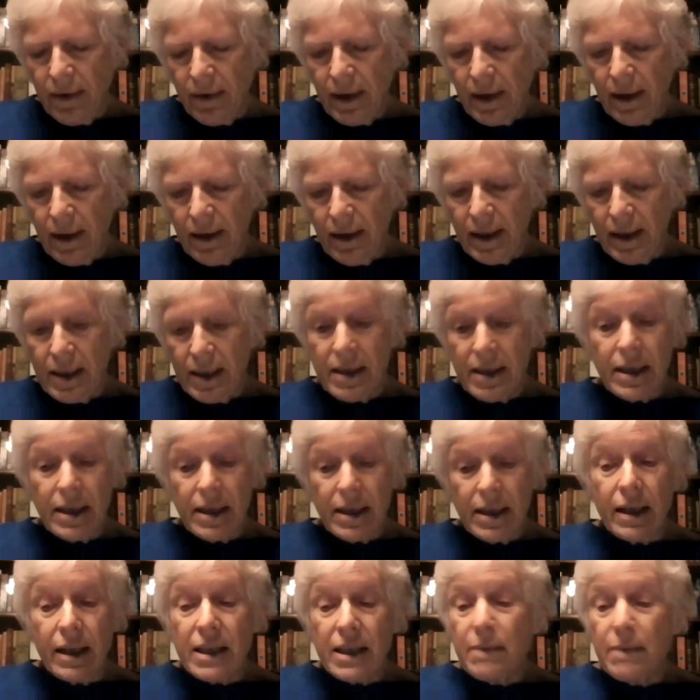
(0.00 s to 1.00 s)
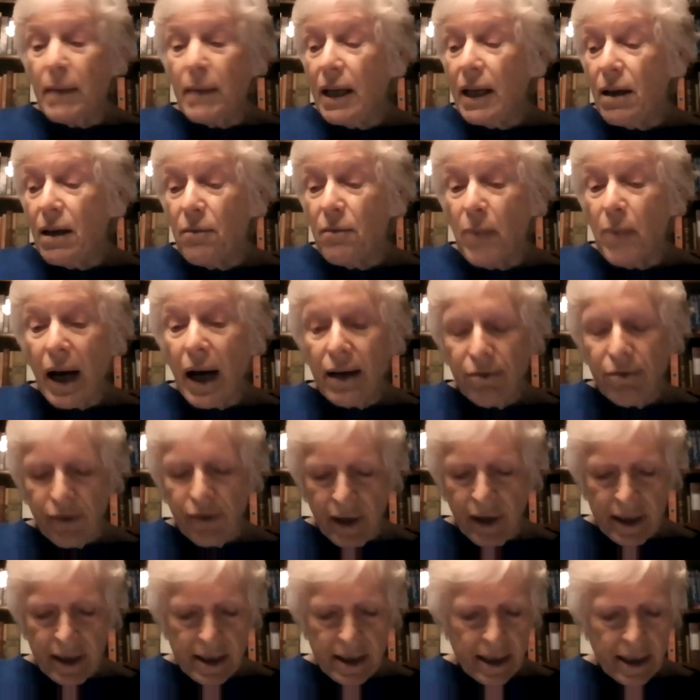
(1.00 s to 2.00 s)
this seen, as many of my
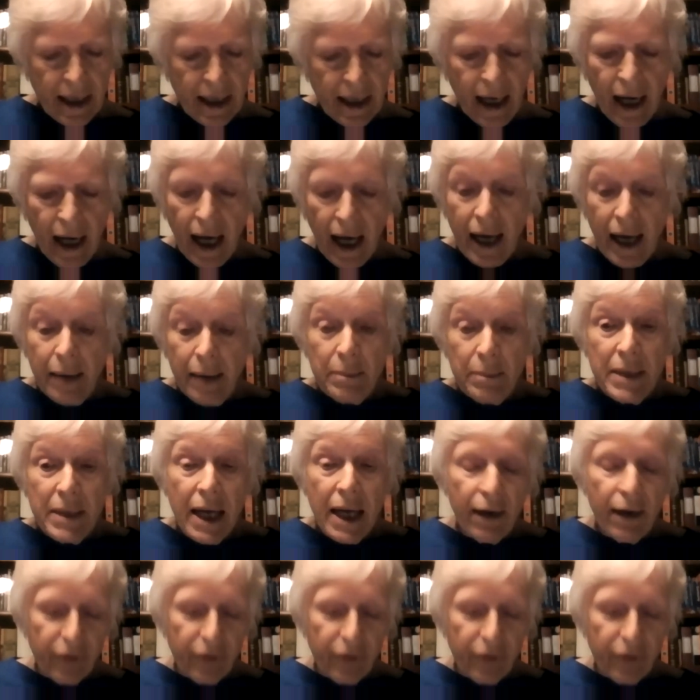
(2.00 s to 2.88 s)
friends say, "I am never